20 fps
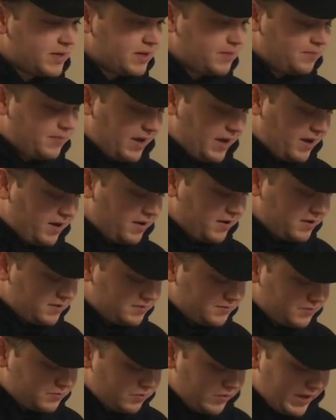we compared,
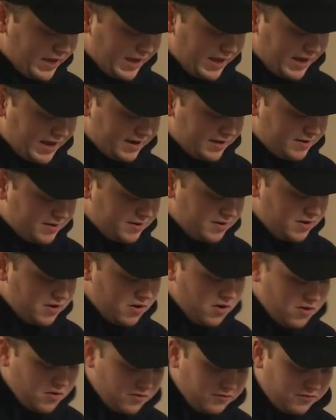we had
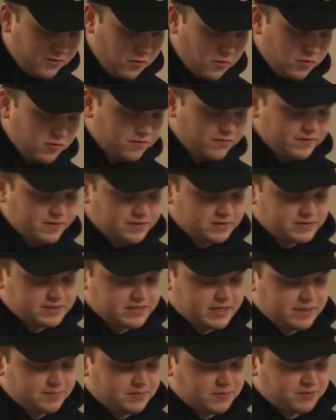4 fecal
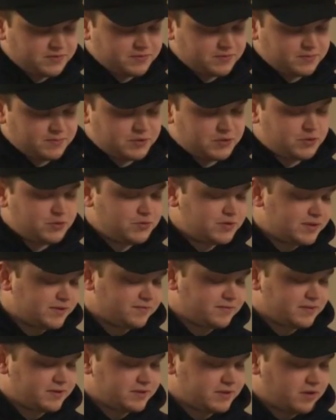samples from 2
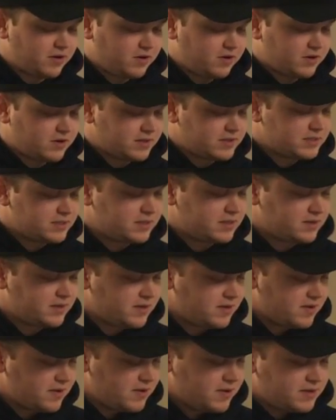different dogs.
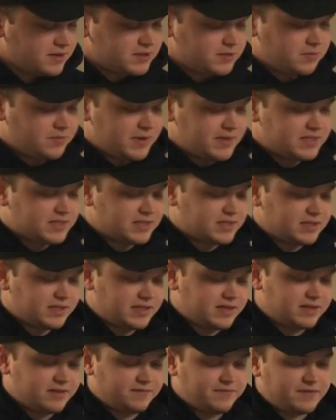So
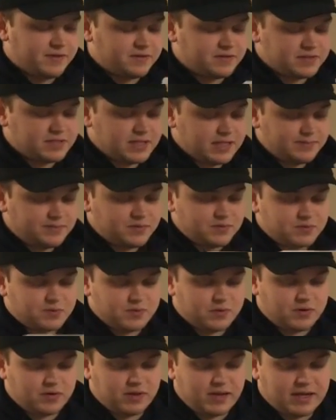basically, the fecal samples
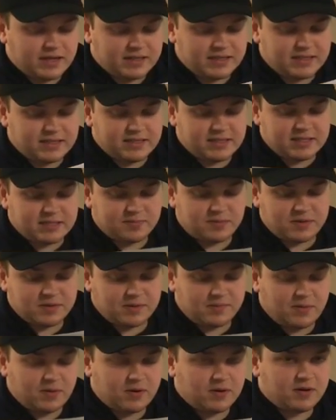were collected 6 months
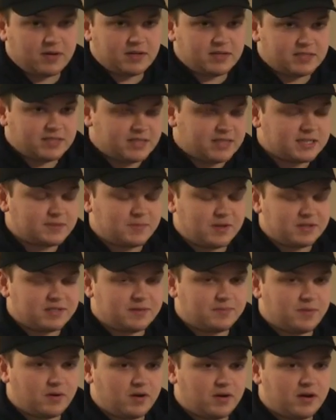
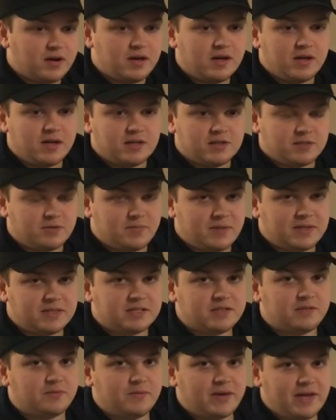apart. So
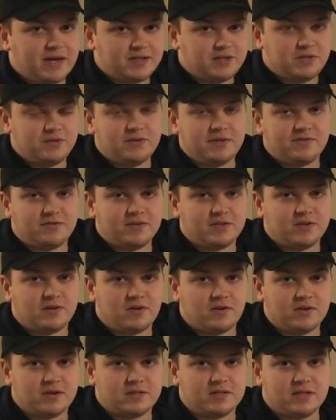basically, we had 2 different
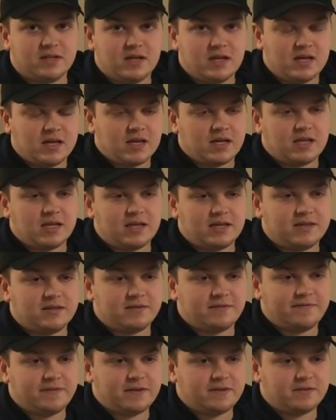dogs, collected
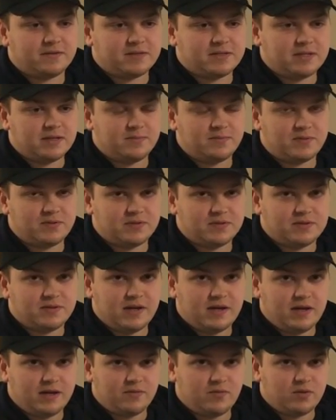their fecal samples
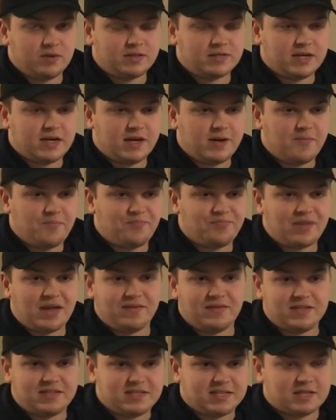at one time,
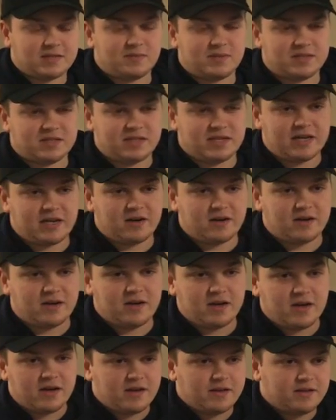and then 6 months later,
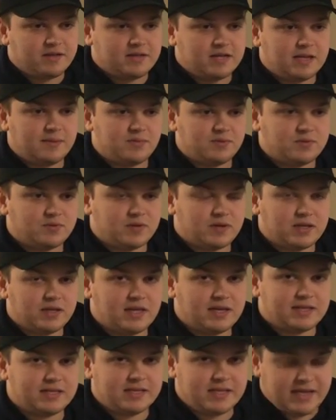the samples were
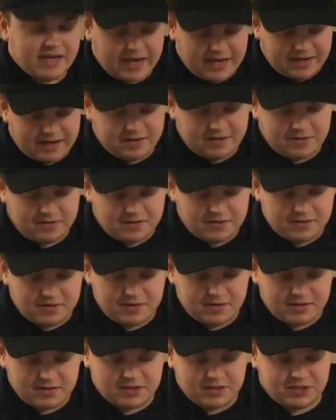collected again
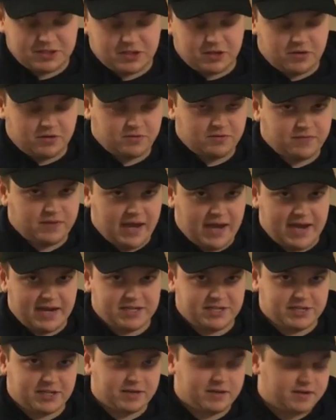to show
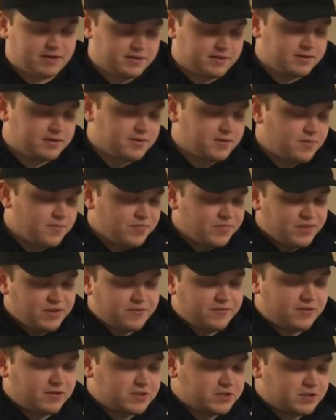aging.
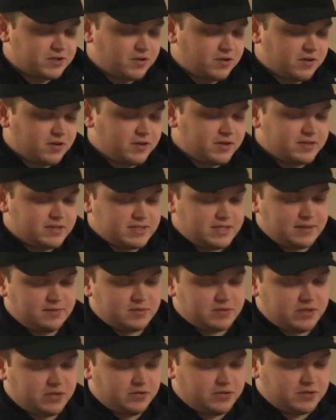The first dog, his name
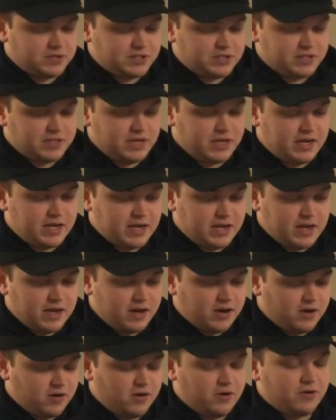was Hoshi,
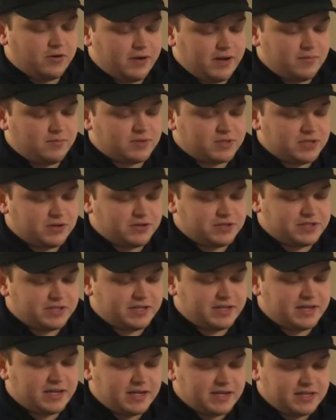or her name was
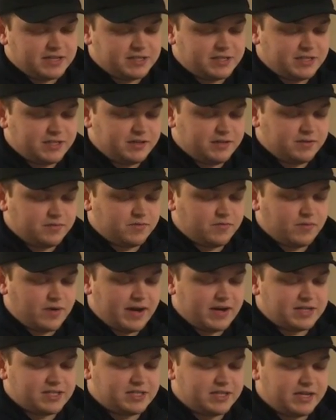Hoshi. She
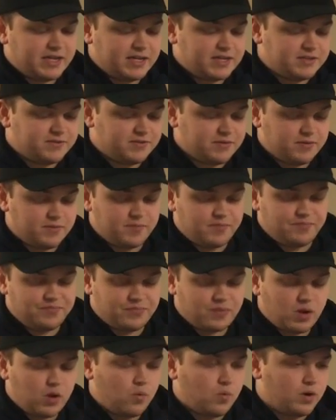ranged in age from
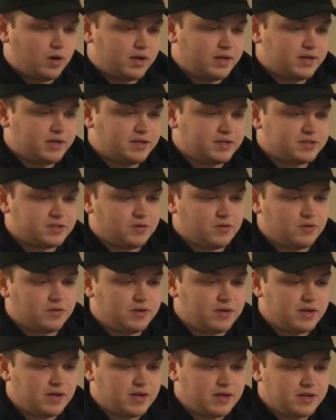1 year
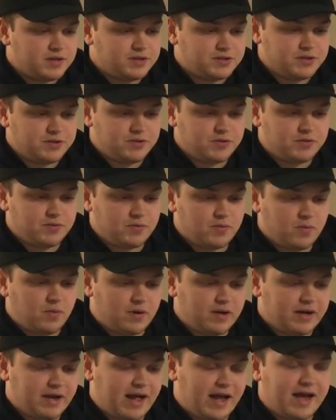old to
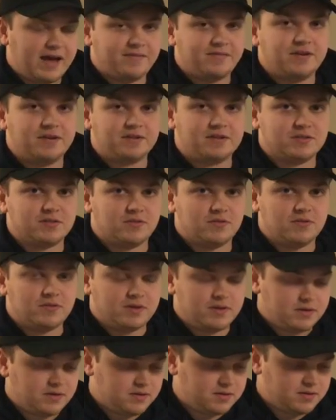1.5 years old.